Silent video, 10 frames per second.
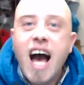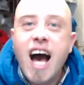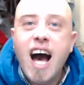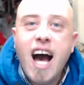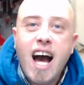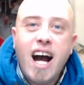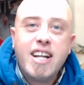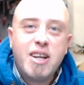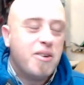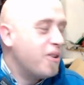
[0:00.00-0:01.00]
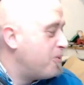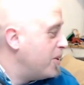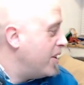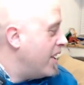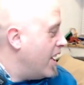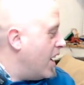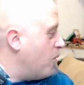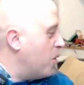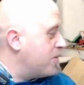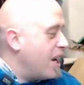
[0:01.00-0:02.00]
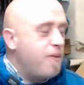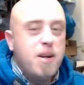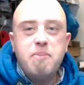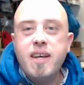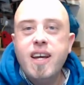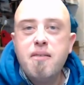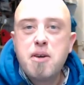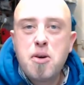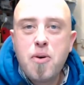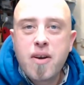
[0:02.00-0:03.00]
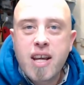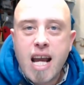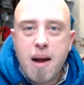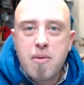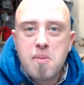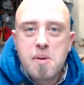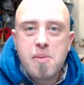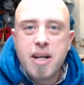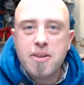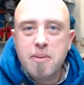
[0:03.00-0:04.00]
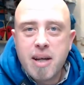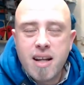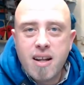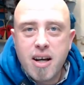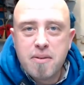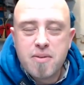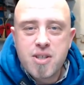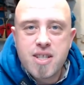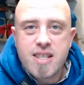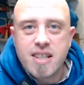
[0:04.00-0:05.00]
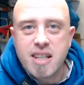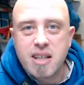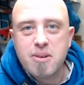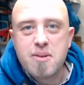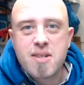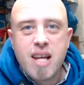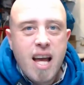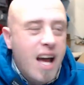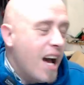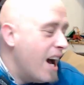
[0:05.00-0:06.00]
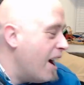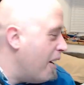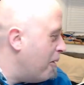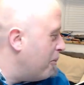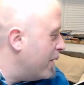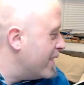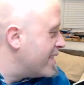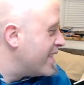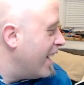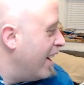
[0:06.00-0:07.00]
I don't know if we'll definitely be hitting record on the camera, and we might do a bit of live for shits and giggles. But